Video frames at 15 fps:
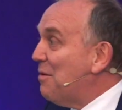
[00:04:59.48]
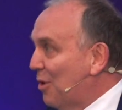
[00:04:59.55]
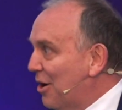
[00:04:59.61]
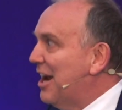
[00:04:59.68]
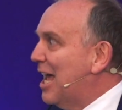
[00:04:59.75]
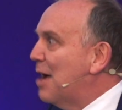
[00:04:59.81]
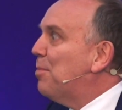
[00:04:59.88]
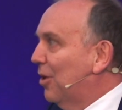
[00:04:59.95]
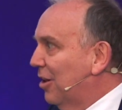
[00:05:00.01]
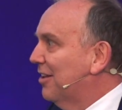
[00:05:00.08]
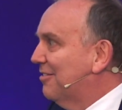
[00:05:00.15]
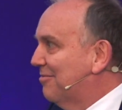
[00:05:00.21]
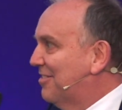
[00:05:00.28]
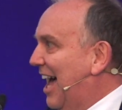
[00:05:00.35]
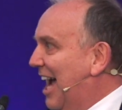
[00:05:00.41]
were able,
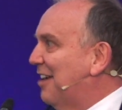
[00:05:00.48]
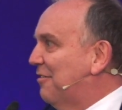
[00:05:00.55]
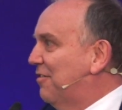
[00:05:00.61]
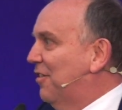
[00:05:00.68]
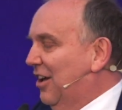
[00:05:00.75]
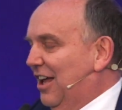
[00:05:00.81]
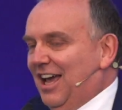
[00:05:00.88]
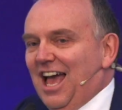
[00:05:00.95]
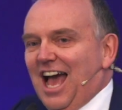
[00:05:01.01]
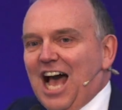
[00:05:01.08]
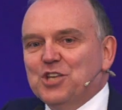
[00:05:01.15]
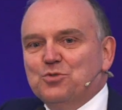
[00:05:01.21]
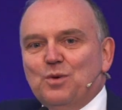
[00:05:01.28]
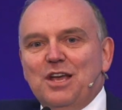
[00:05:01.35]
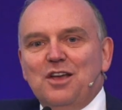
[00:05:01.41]
thankfully,
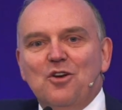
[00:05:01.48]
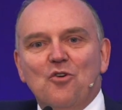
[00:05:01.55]
as we